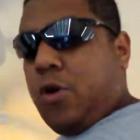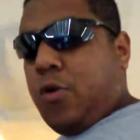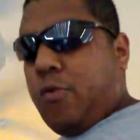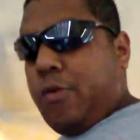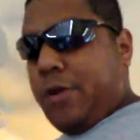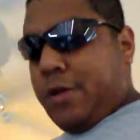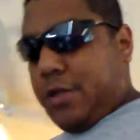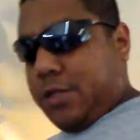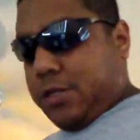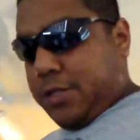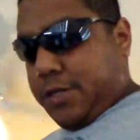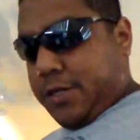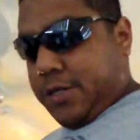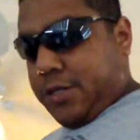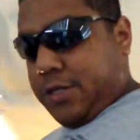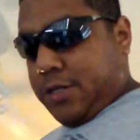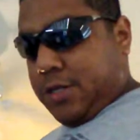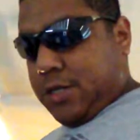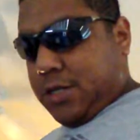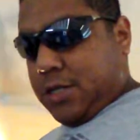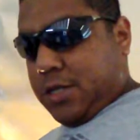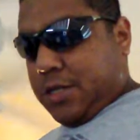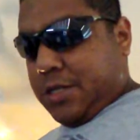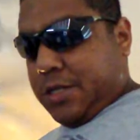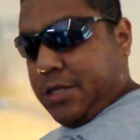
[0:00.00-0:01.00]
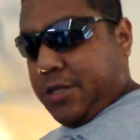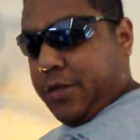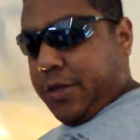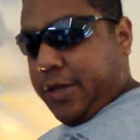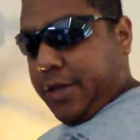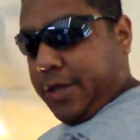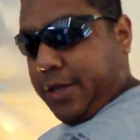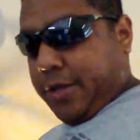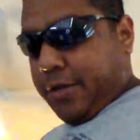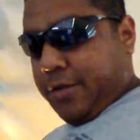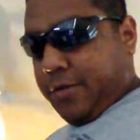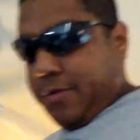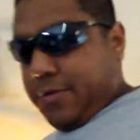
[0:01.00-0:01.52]
Wrestling, uh, no
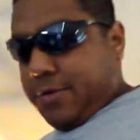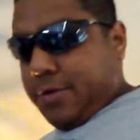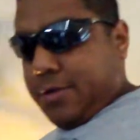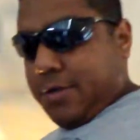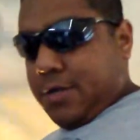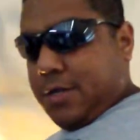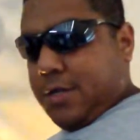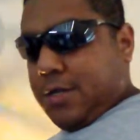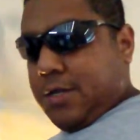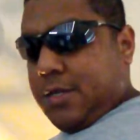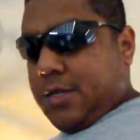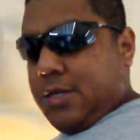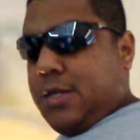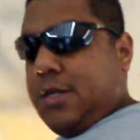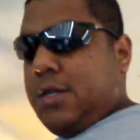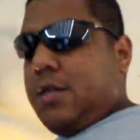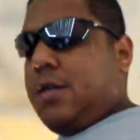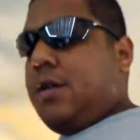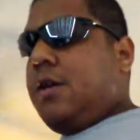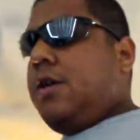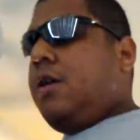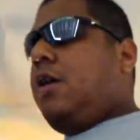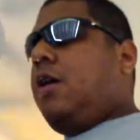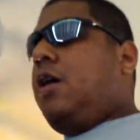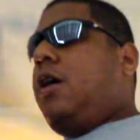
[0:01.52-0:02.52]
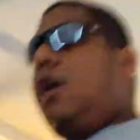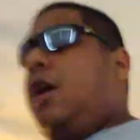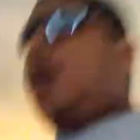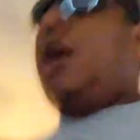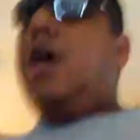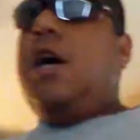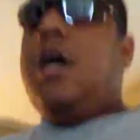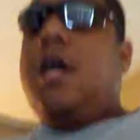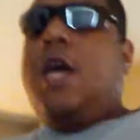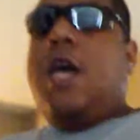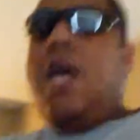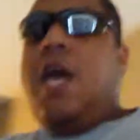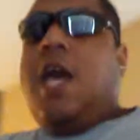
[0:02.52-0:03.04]
thank you.
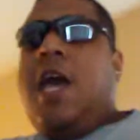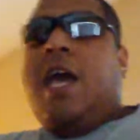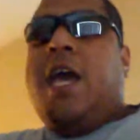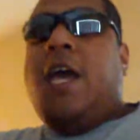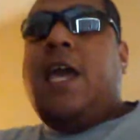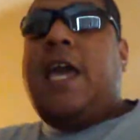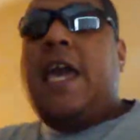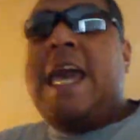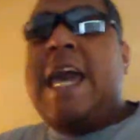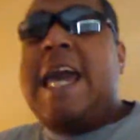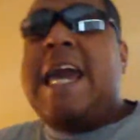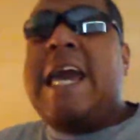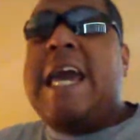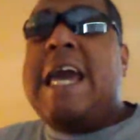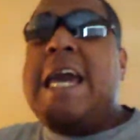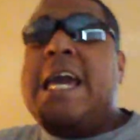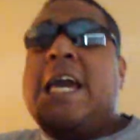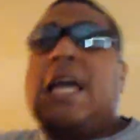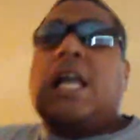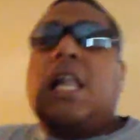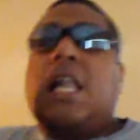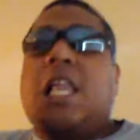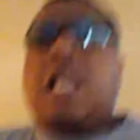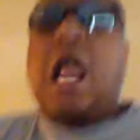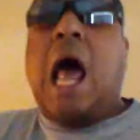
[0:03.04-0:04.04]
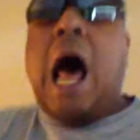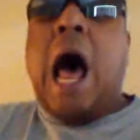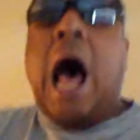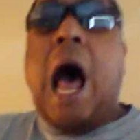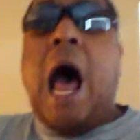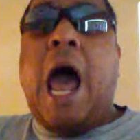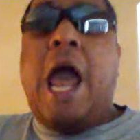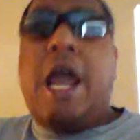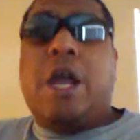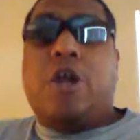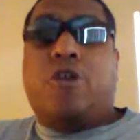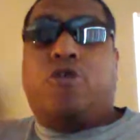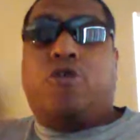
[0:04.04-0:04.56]
Uh,
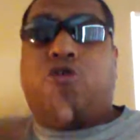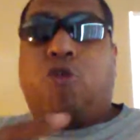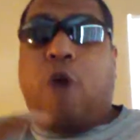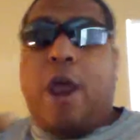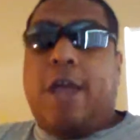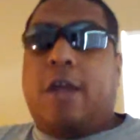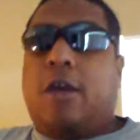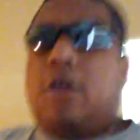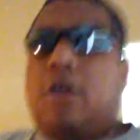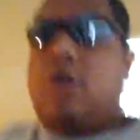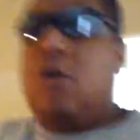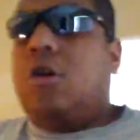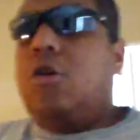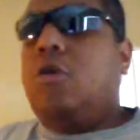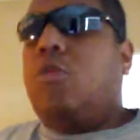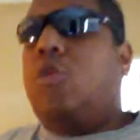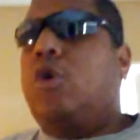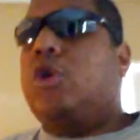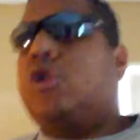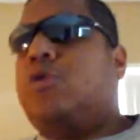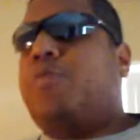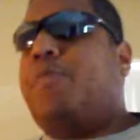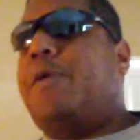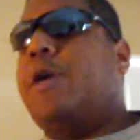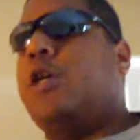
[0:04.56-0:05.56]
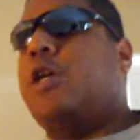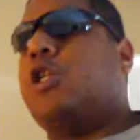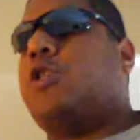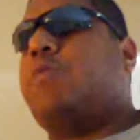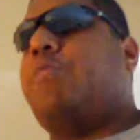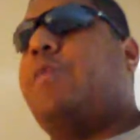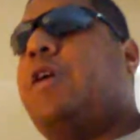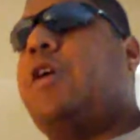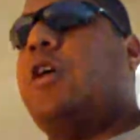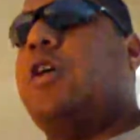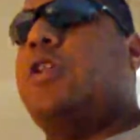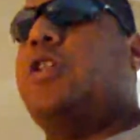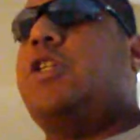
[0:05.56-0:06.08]
Eli Drake was pissed
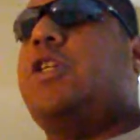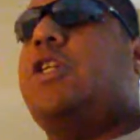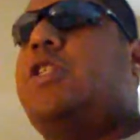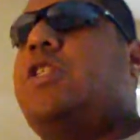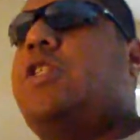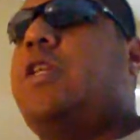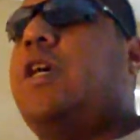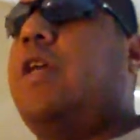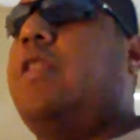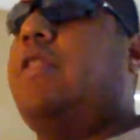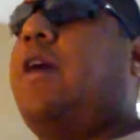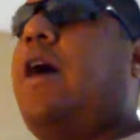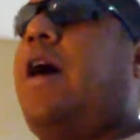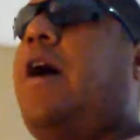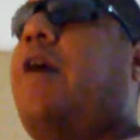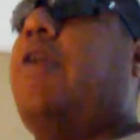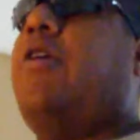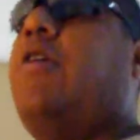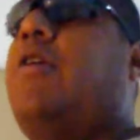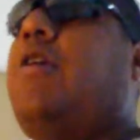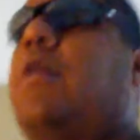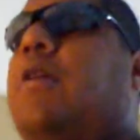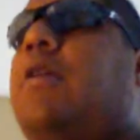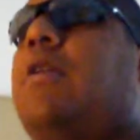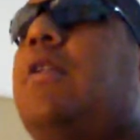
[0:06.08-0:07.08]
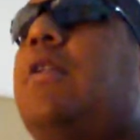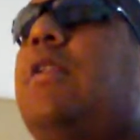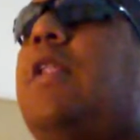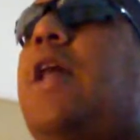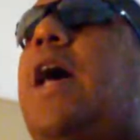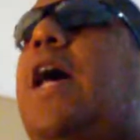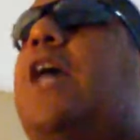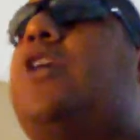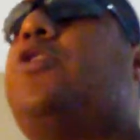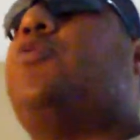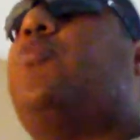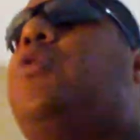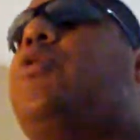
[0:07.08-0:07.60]
because he said that uh,
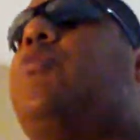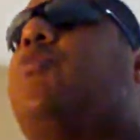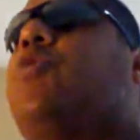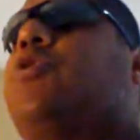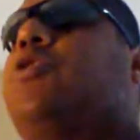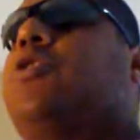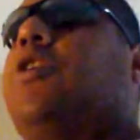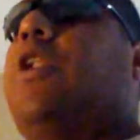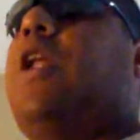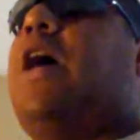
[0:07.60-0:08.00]
last week was